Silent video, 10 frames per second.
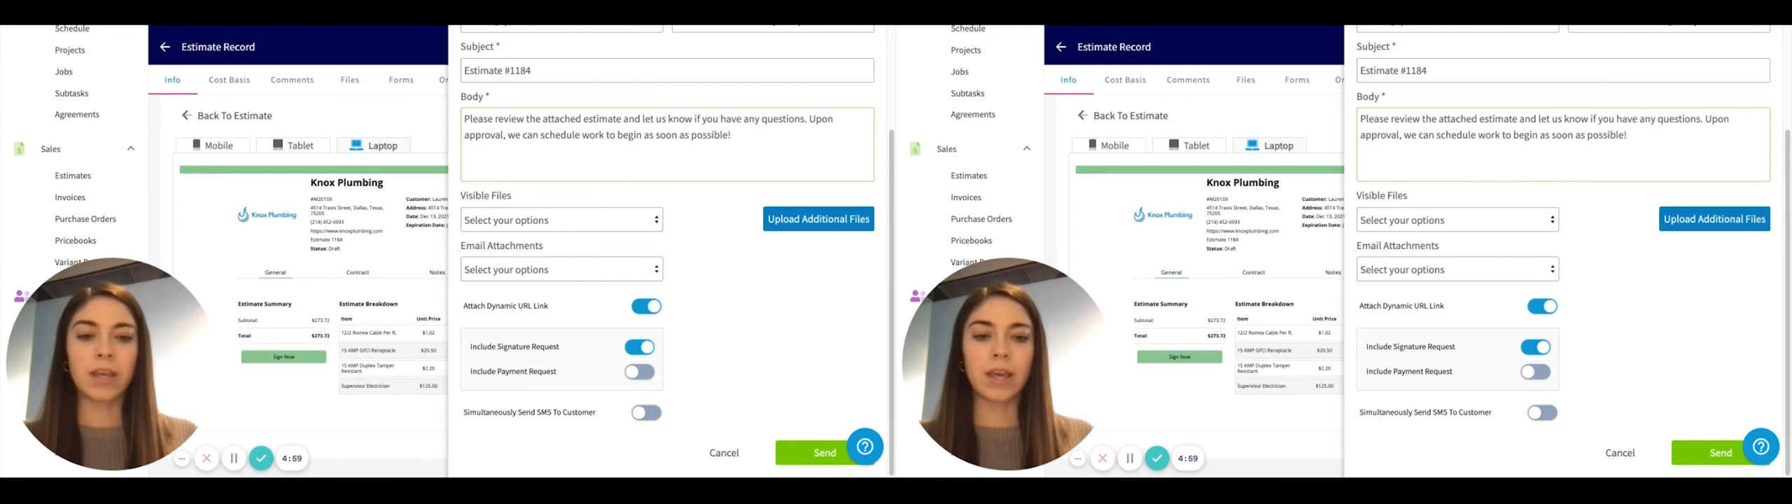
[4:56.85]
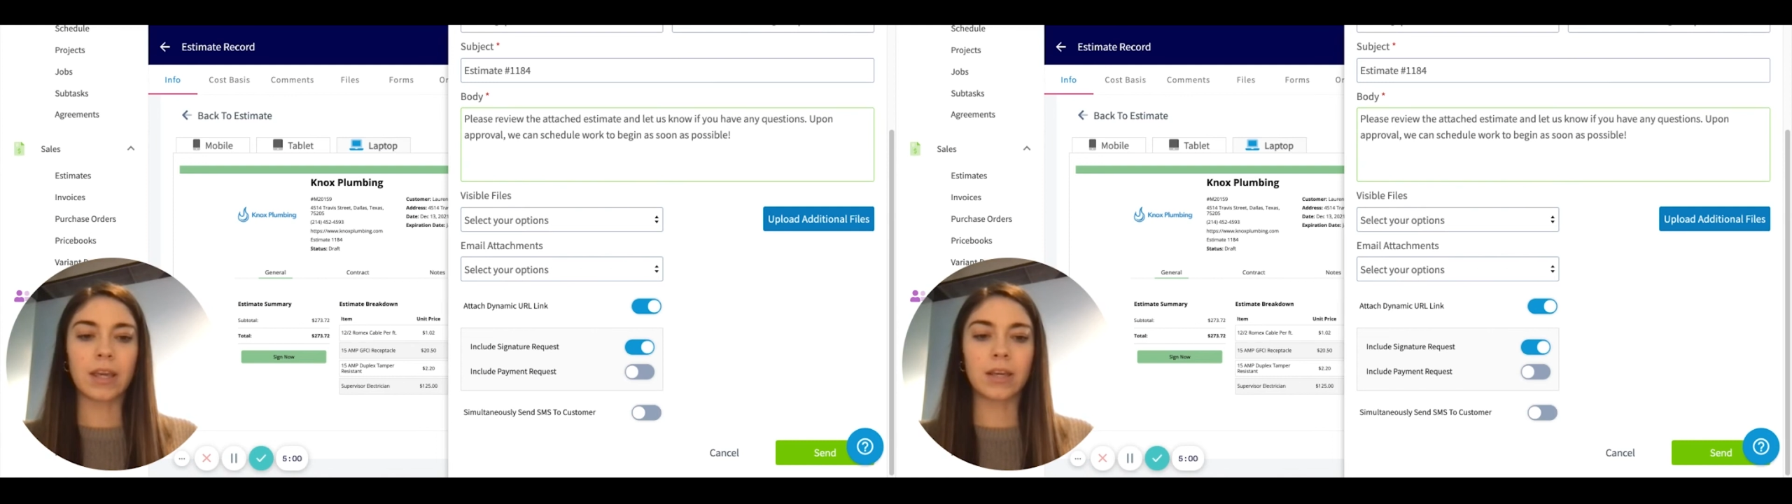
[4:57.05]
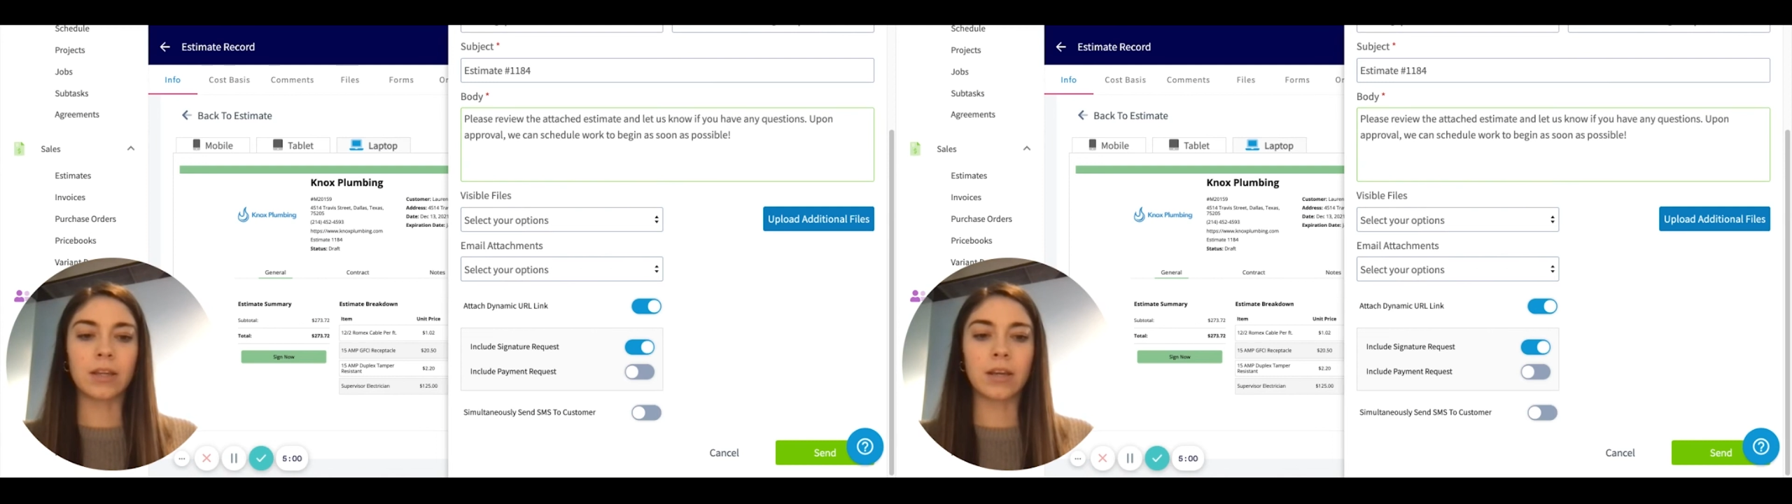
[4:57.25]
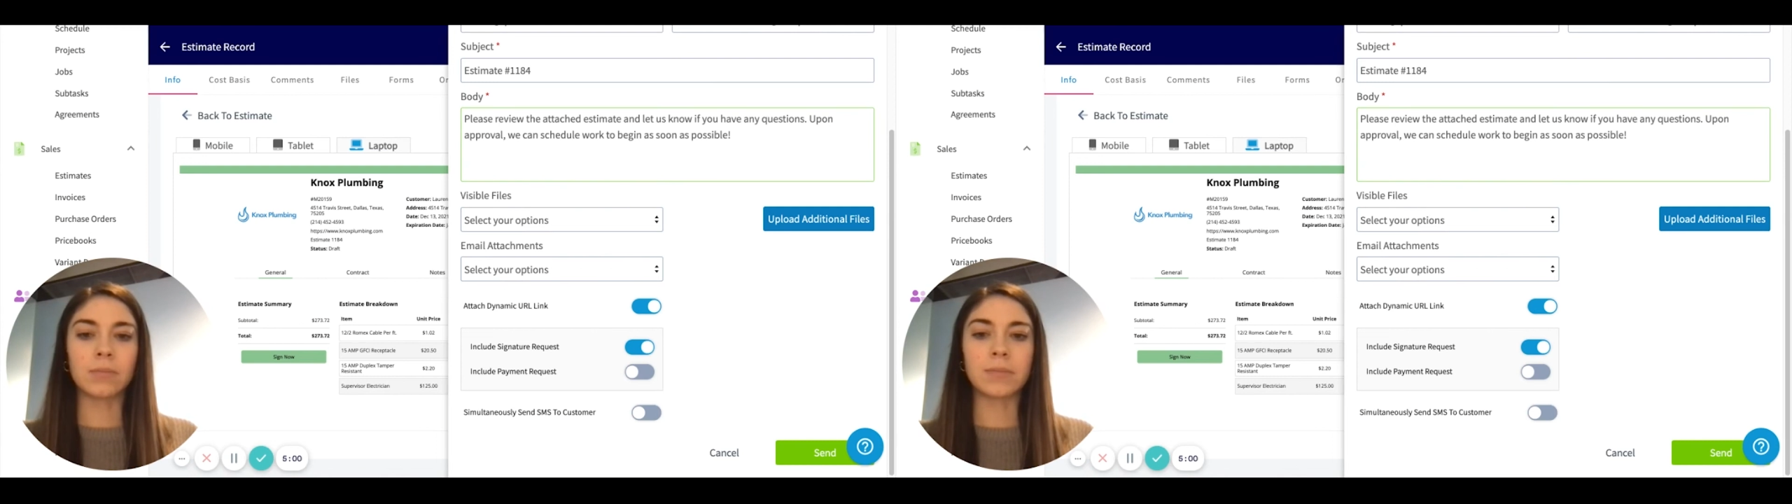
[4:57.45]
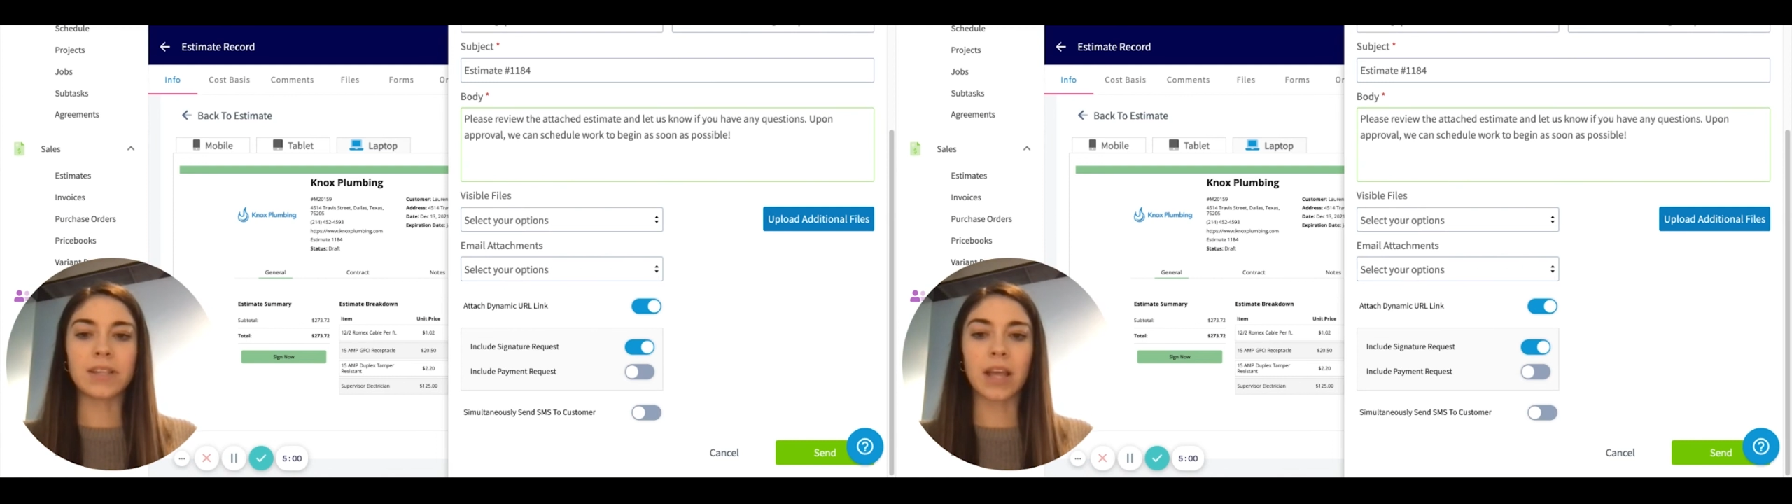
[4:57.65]

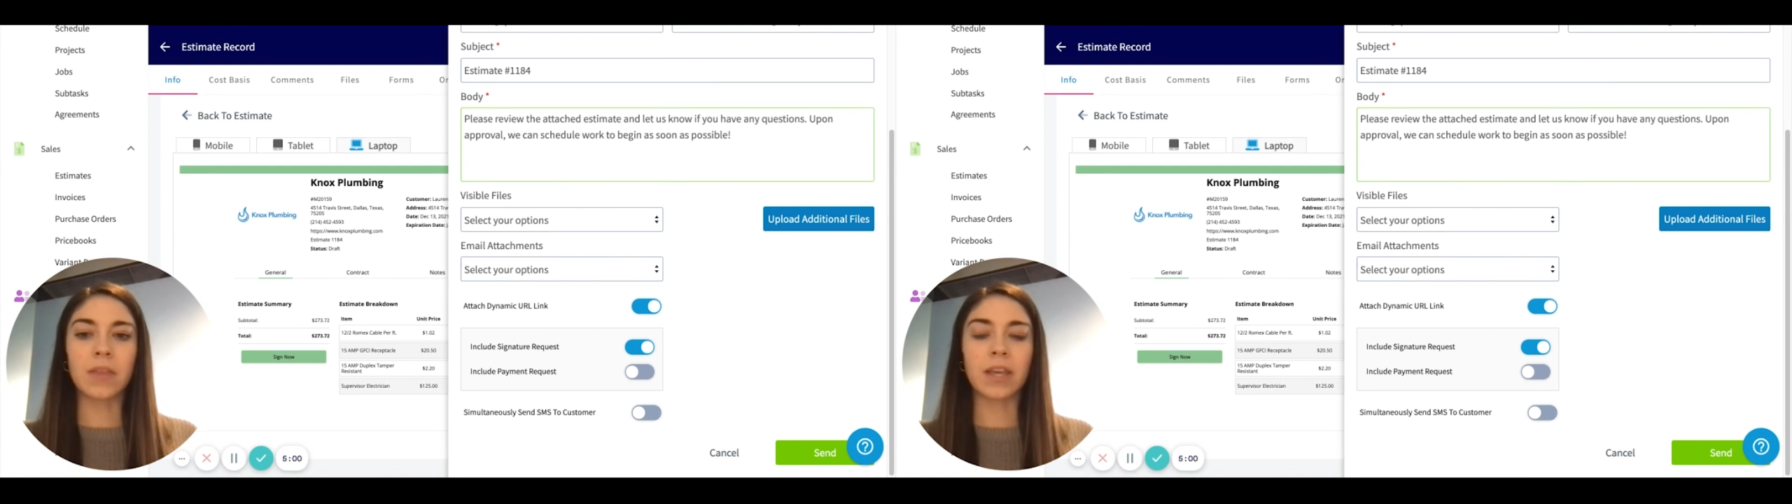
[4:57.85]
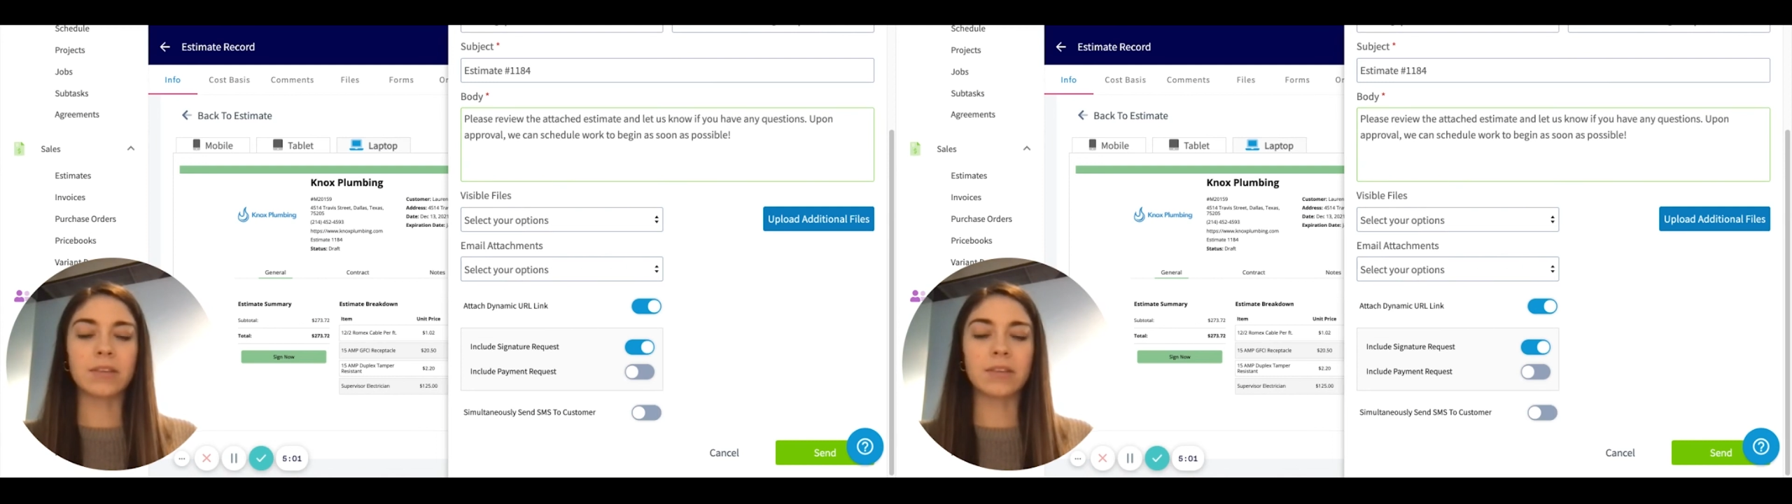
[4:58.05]
can sign the